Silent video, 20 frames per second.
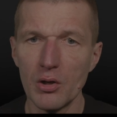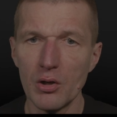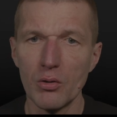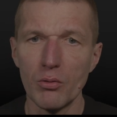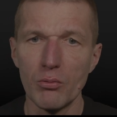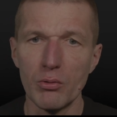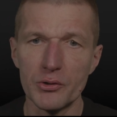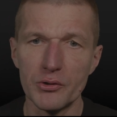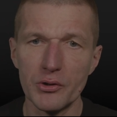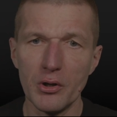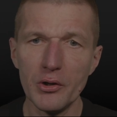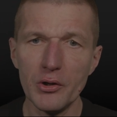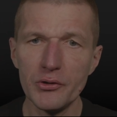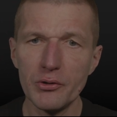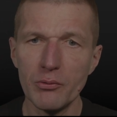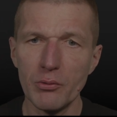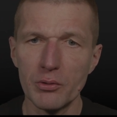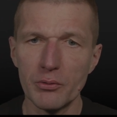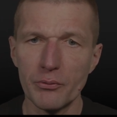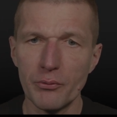What also
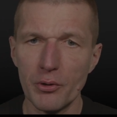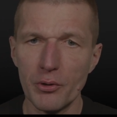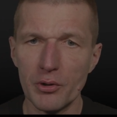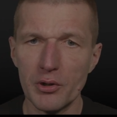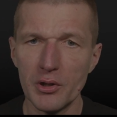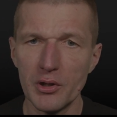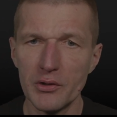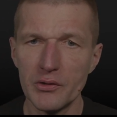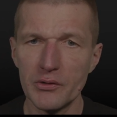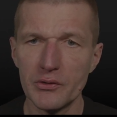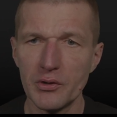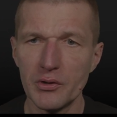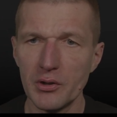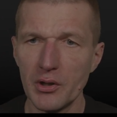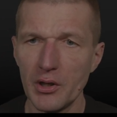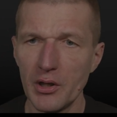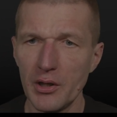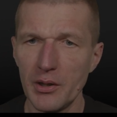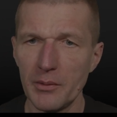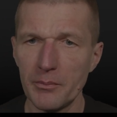won't work is
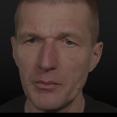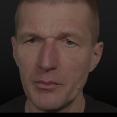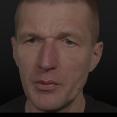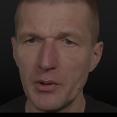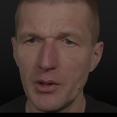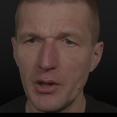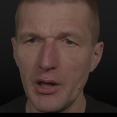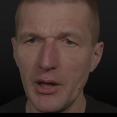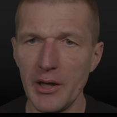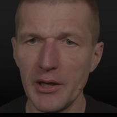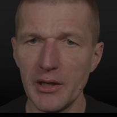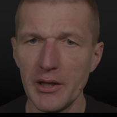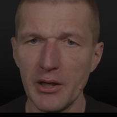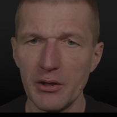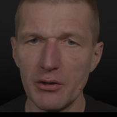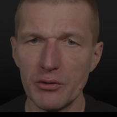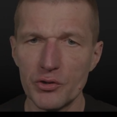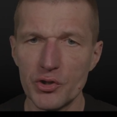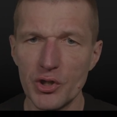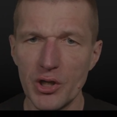I
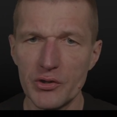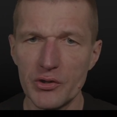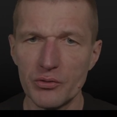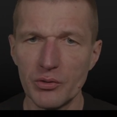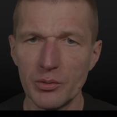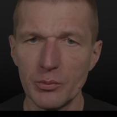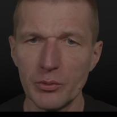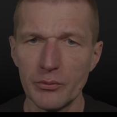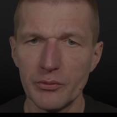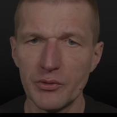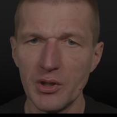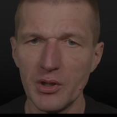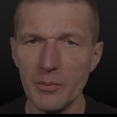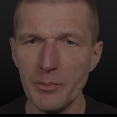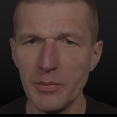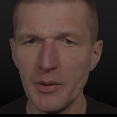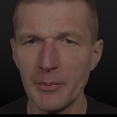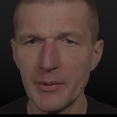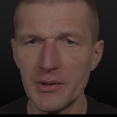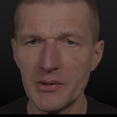cannot just remove the
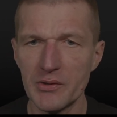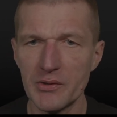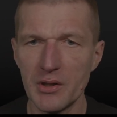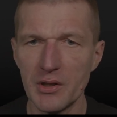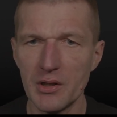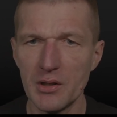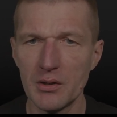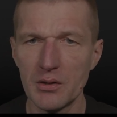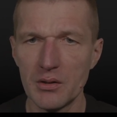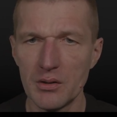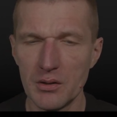implements here